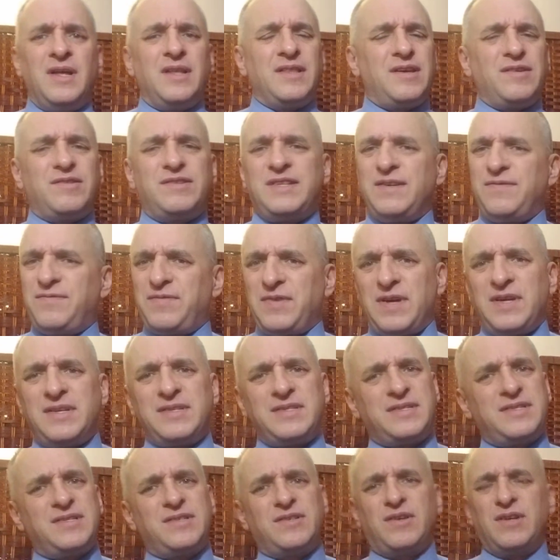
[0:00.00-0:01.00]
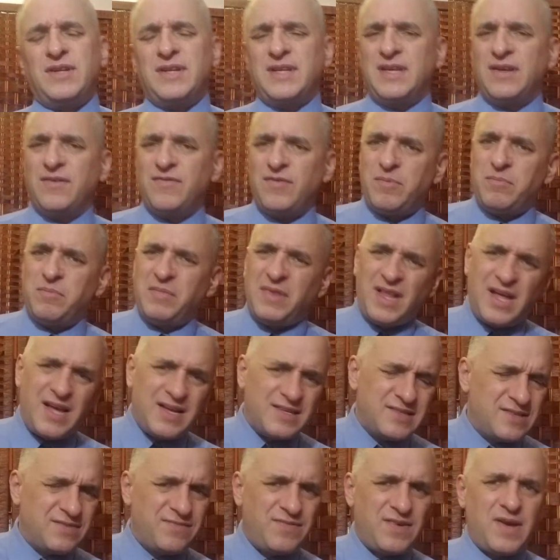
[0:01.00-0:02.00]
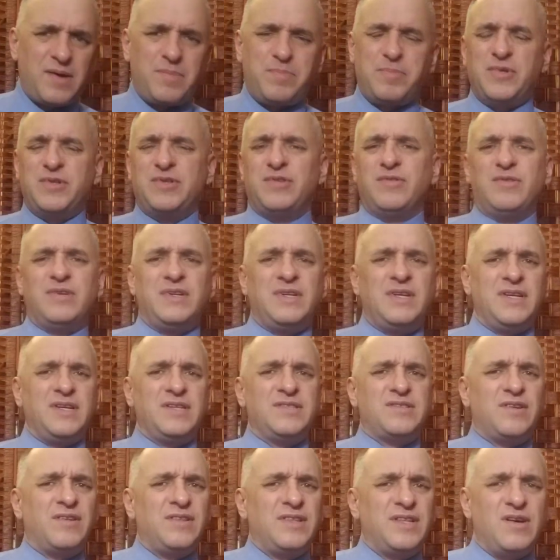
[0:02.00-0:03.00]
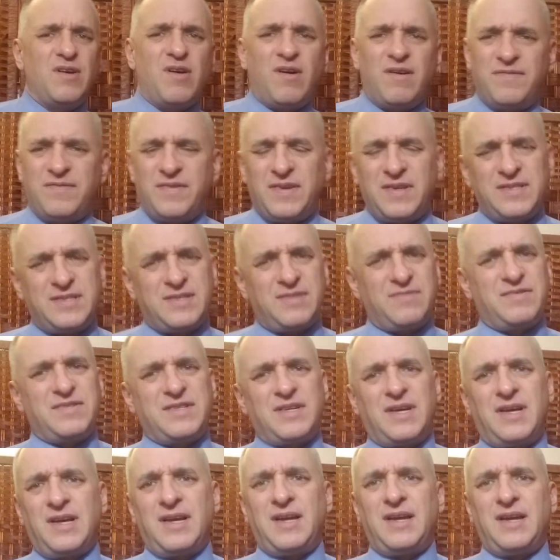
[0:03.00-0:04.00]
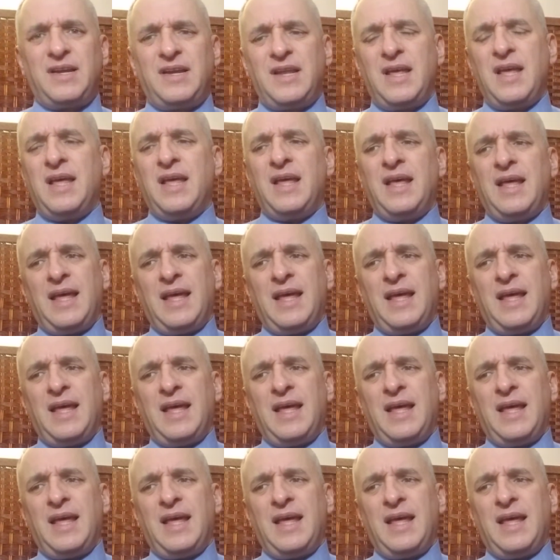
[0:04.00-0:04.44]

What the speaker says: Their defense is going to give them lots of opportunities on the offensive side.